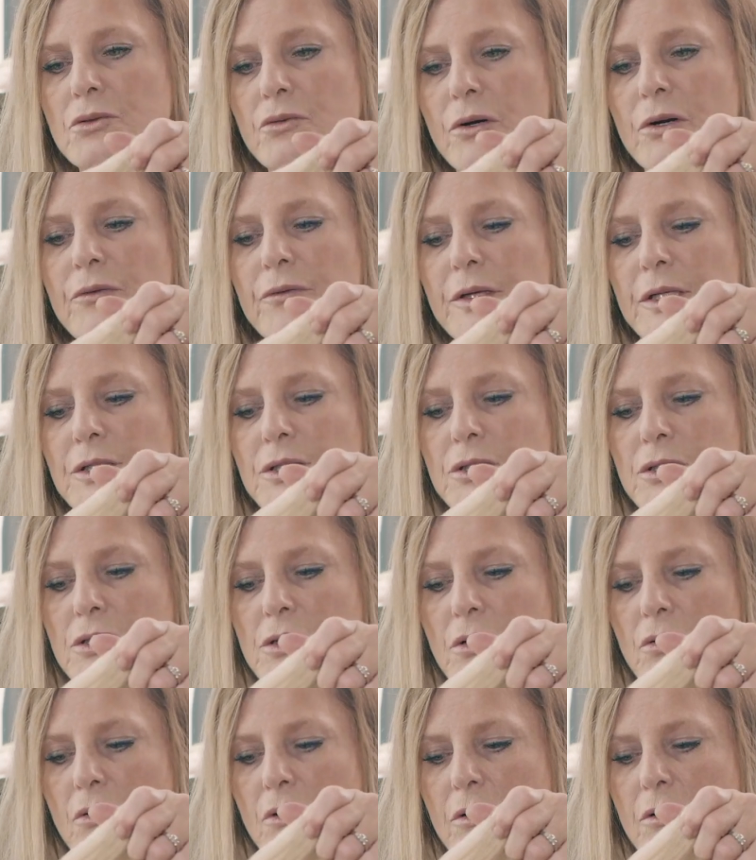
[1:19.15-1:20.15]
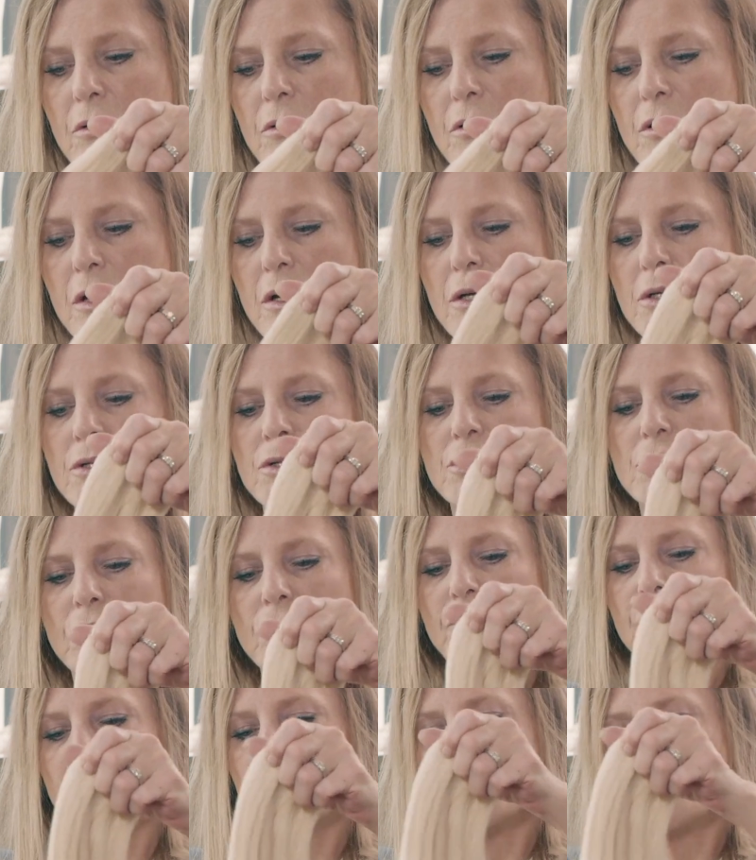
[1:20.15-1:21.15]
12 inches long. So
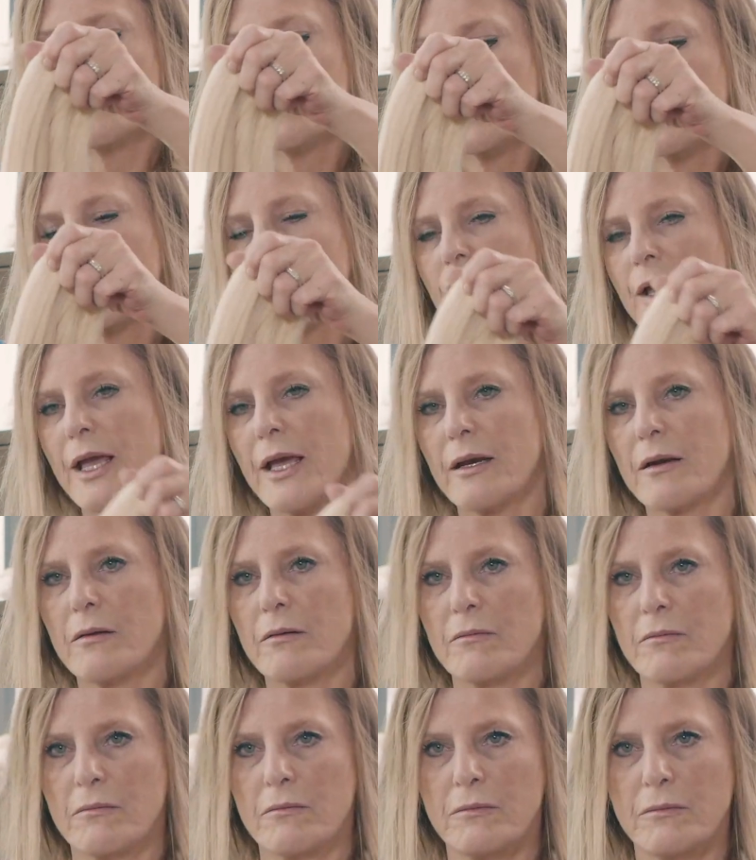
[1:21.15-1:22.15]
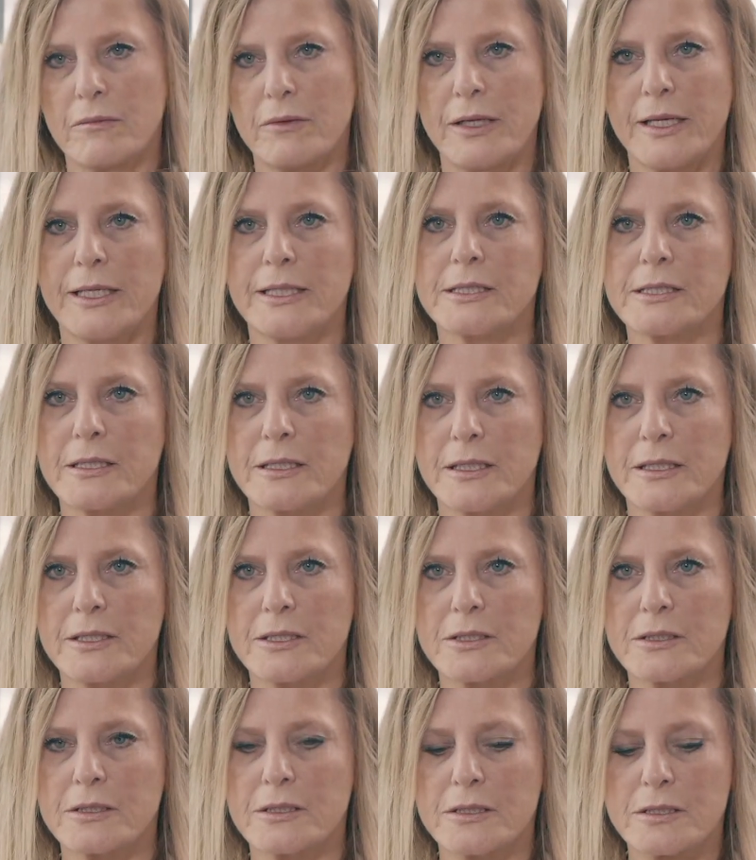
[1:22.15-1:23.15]
really we don't get the 18
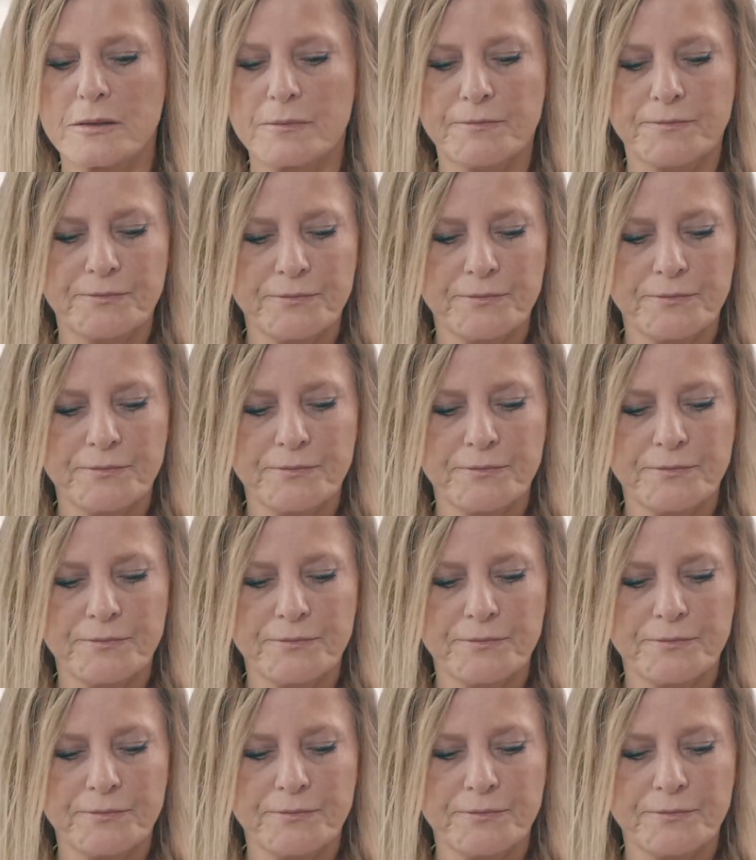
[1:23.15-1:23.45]
inches.